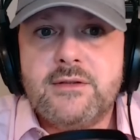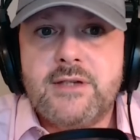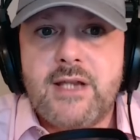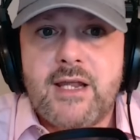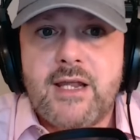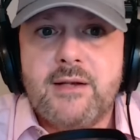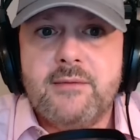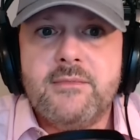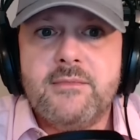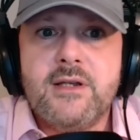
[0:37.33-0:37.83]

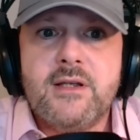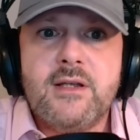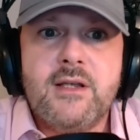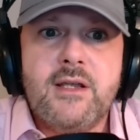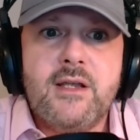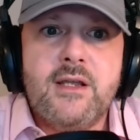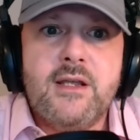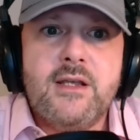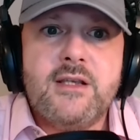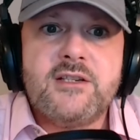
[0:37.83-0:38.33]
named,
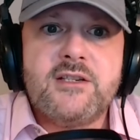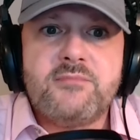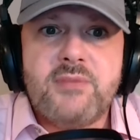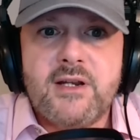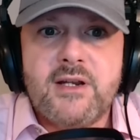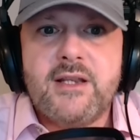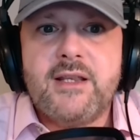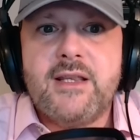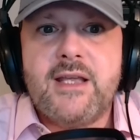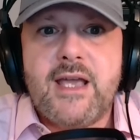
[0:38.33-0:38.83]

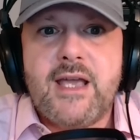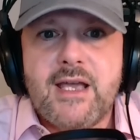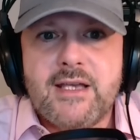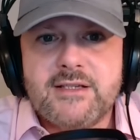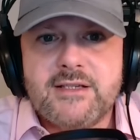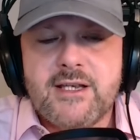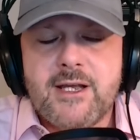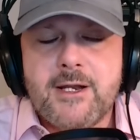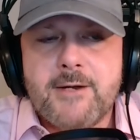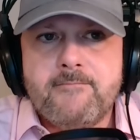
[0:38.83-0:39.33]
splitting the
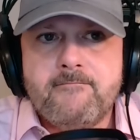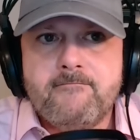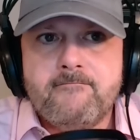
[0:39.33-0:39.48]
asset?